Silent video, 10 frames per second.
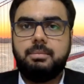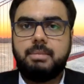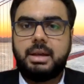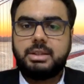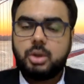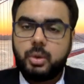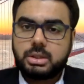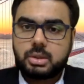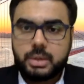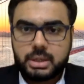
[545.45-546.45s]
my
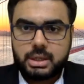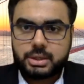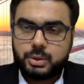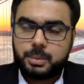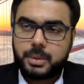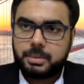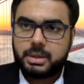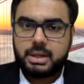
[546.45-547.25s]
so-and-so intellectual property